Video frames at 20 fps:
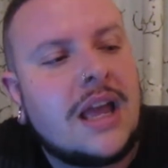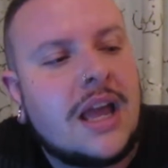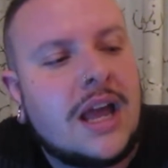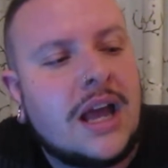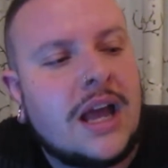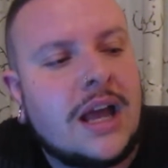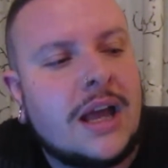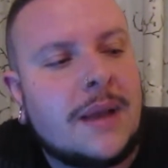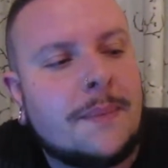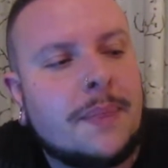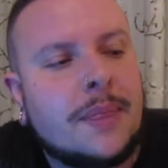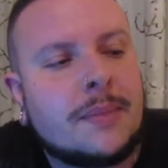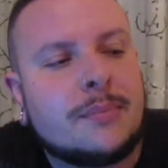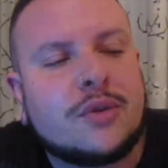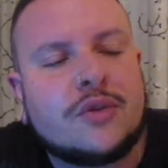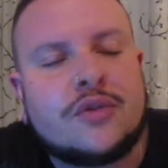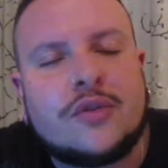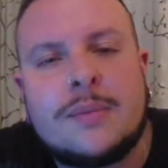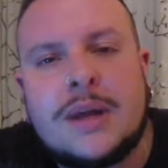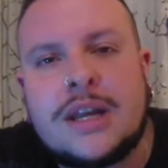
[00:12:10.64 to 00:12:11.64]

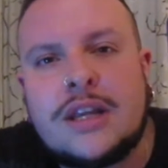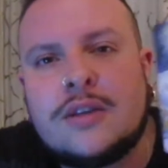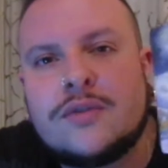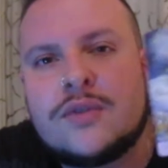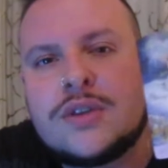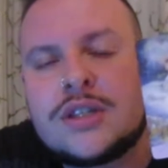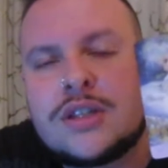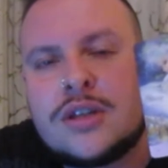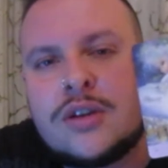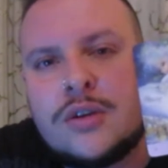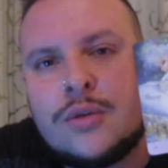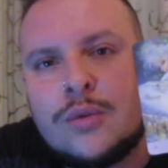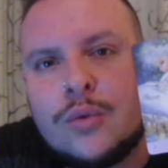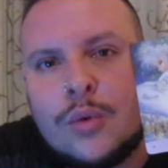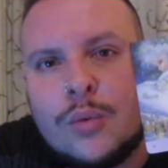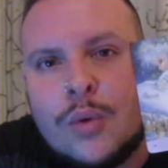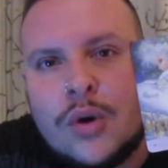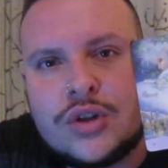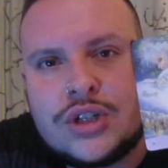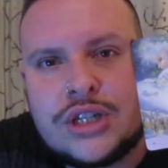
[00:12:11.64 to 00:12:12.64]
But for many of us who
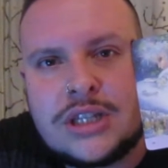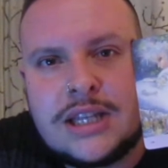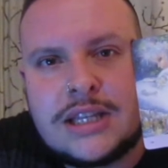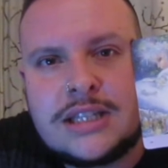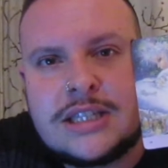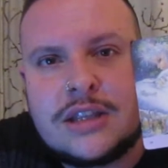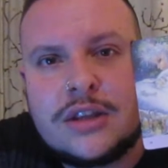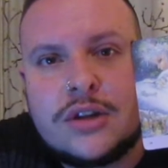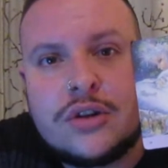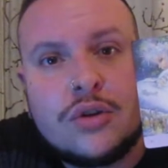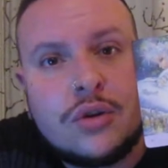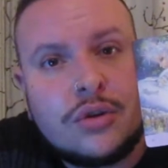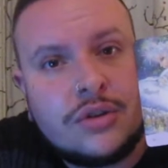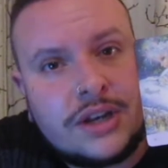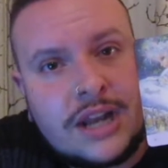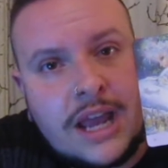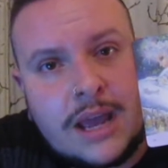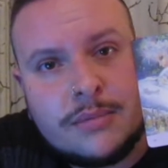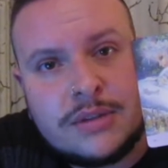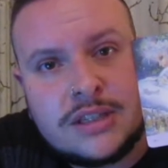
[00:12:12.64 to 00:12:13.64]
are watching this in the
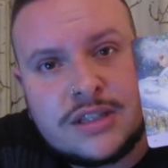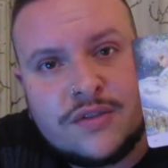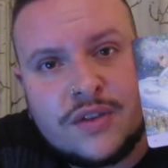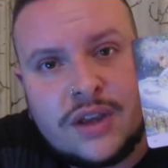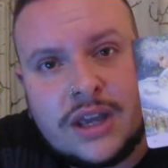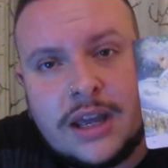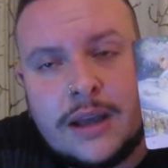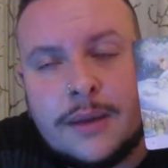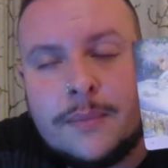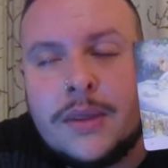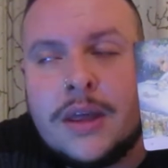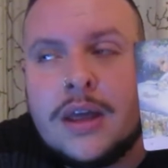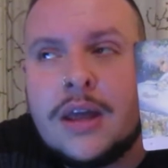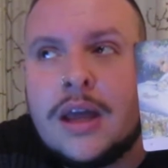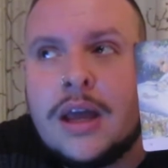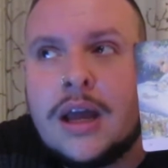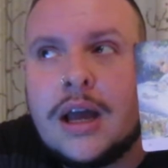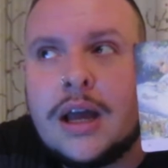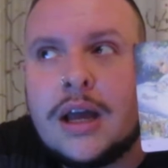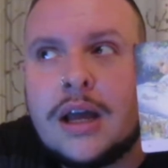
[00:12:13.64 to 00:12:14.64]
northern hemisphere,
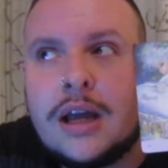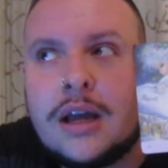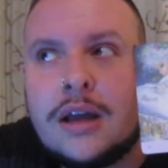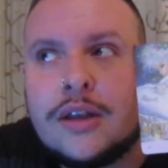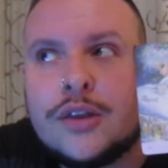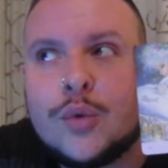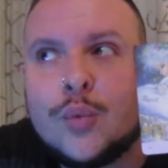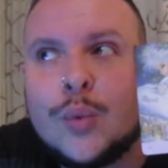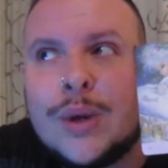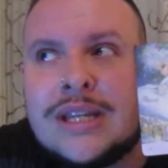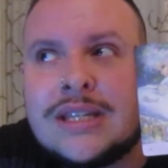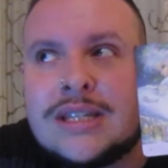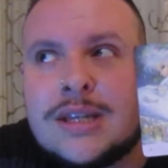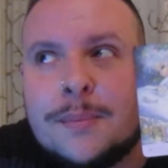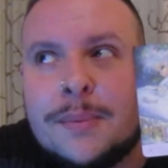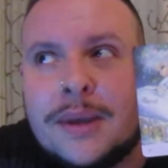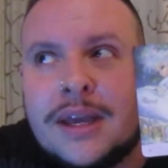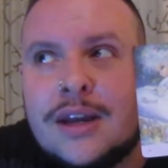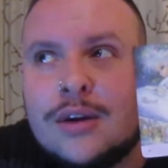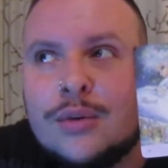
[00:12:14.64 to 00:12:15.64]
the winter
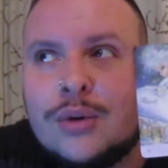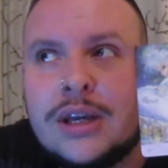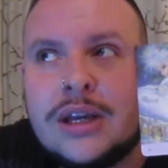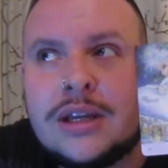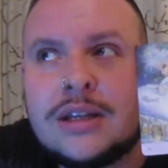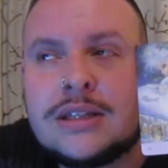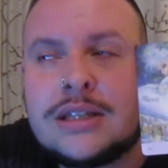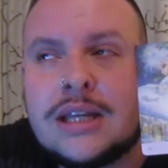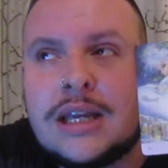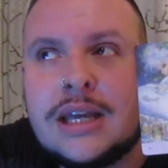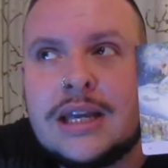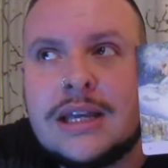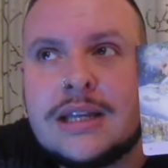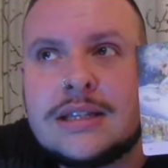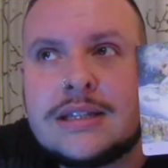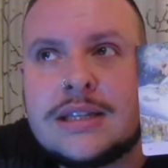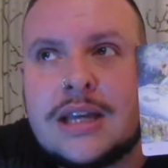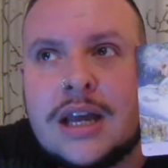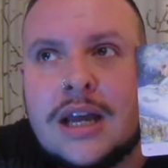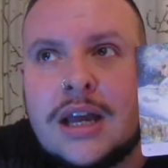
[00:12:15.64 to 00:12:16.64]
period
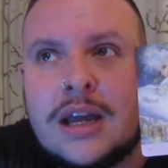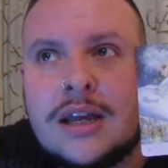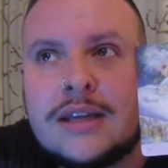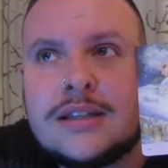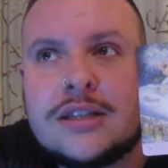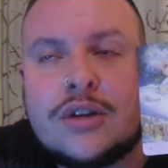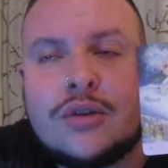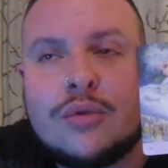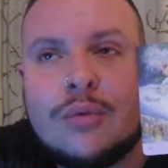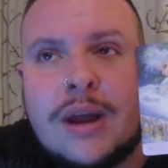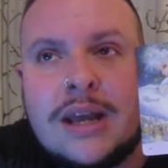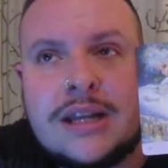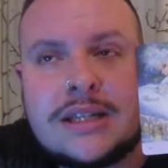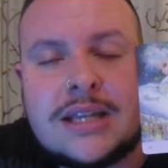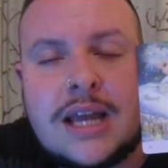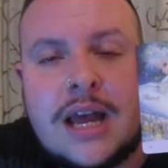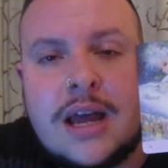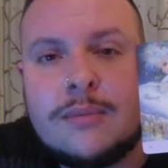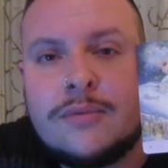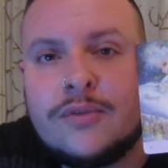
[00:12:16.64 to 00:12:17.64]
is a great
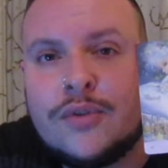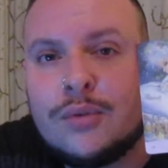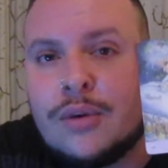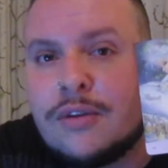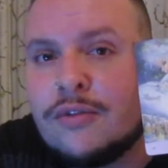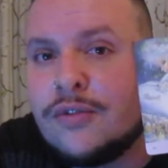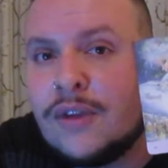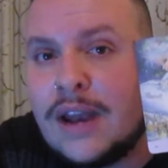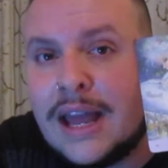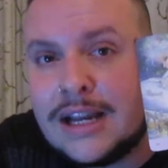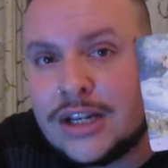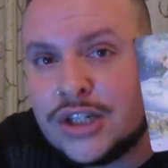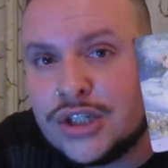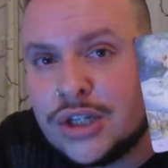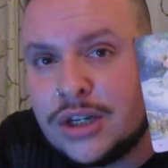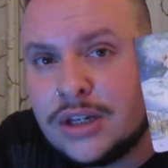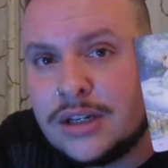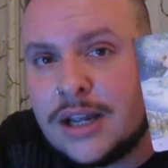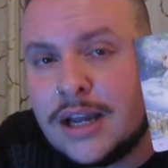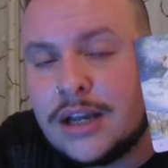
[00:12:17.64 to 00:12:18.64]
time for
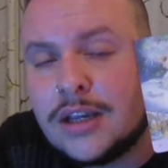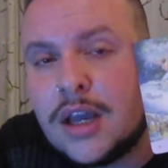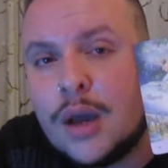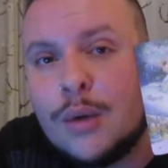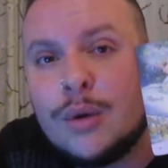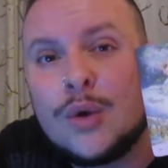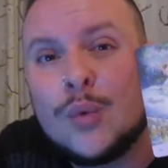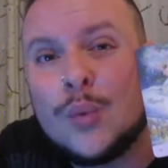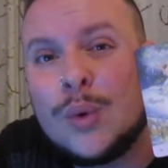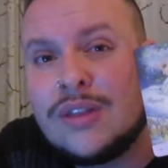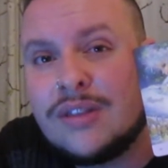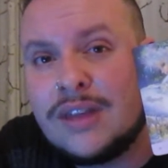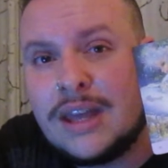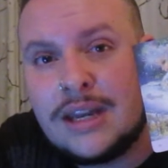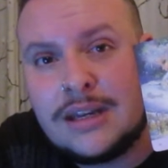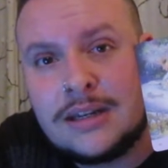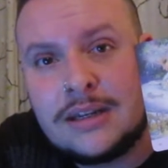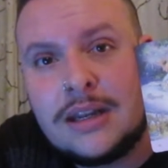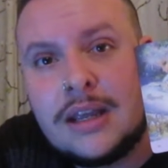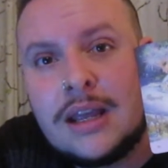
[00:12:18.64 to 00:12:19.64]
reflection and going
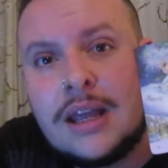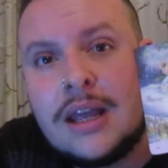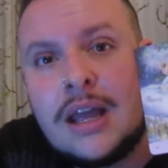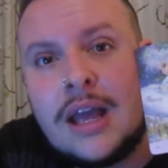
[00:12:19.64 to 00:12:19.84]
within.